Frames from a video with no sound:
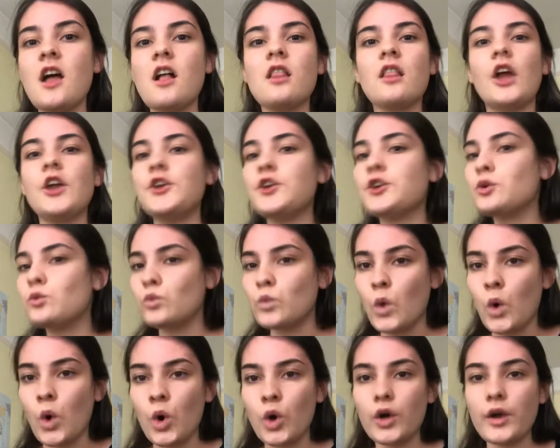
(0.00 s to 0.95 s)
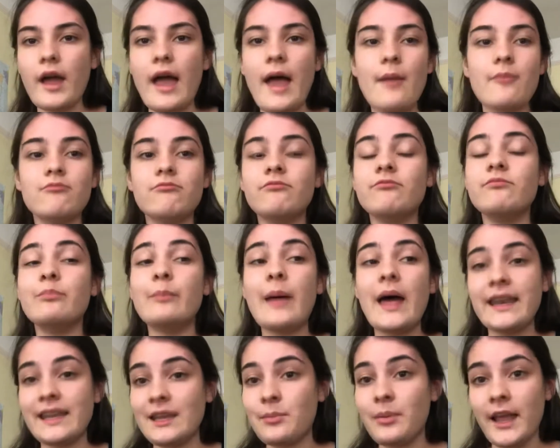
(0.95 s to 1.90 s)
Like, you can walk
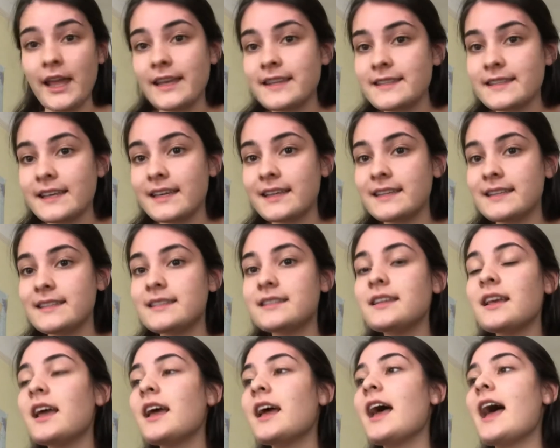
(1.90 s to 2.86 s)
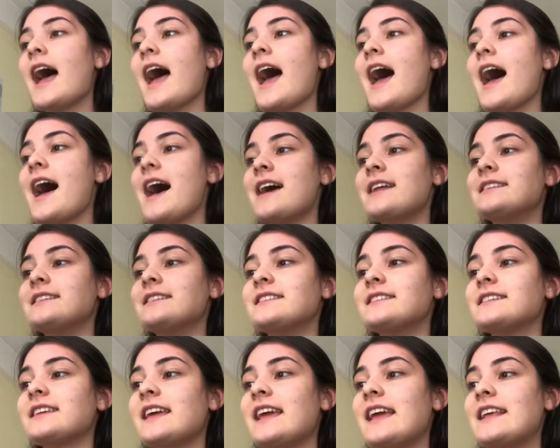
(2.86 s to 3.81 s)
many places,
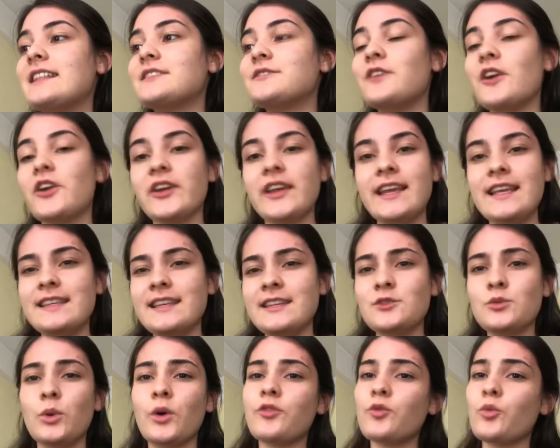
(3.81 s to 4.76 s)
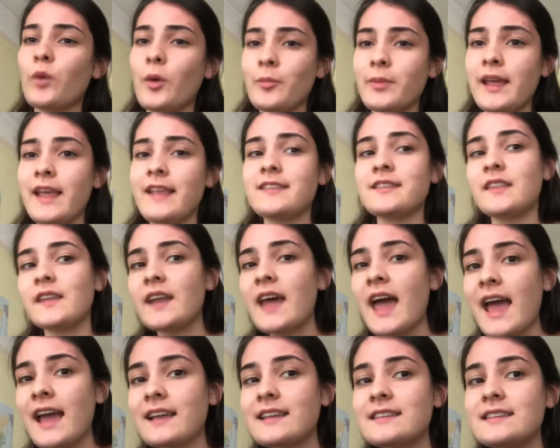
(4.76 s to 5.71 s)
and it's very easy to walk from one place to the
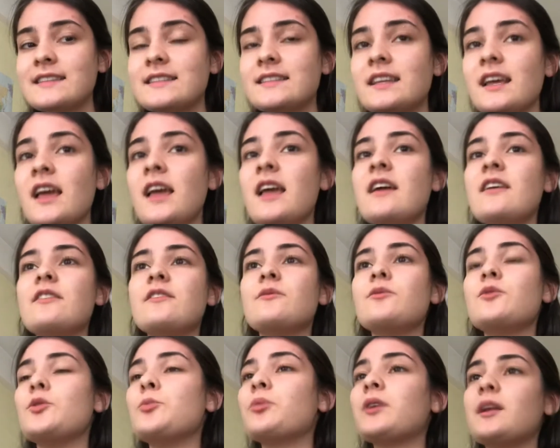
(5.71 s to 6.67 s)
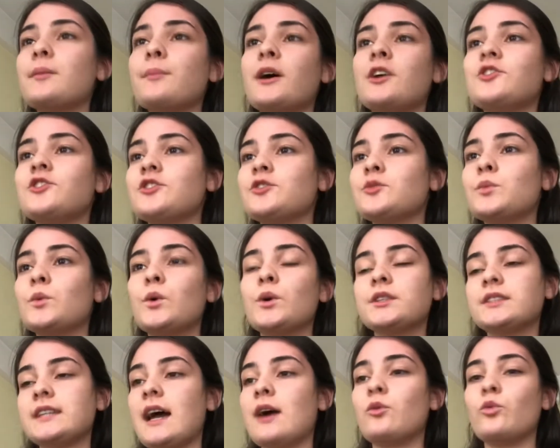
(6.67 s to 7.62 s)
next. You pretty much just walk
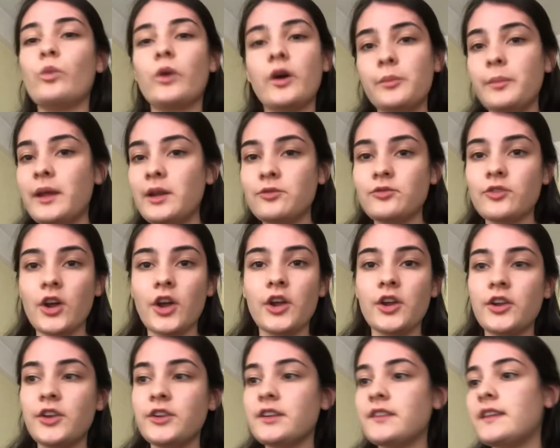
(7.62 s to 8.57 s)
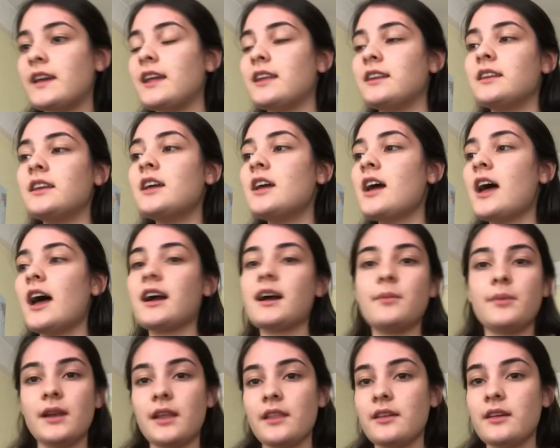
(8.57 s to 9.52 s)
down one main road and then a
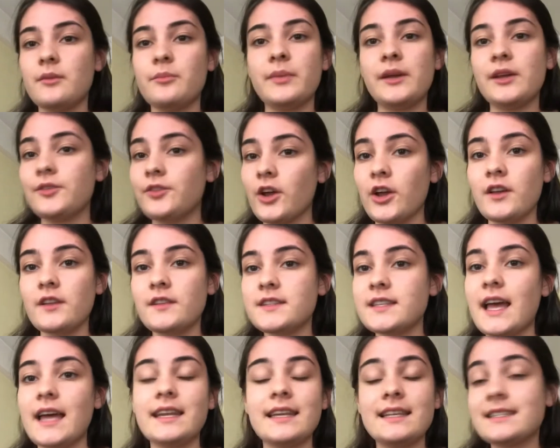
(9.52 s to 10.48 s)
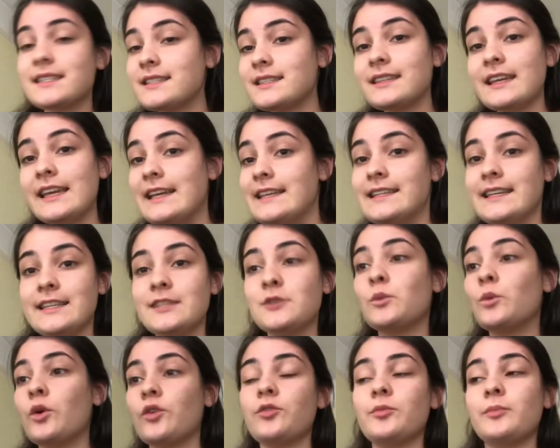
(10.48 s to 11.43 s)
couple other big roads, and it's easy to
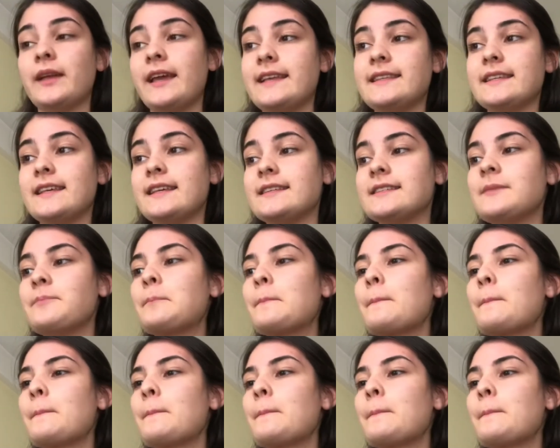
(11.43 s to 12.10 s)
walk from places.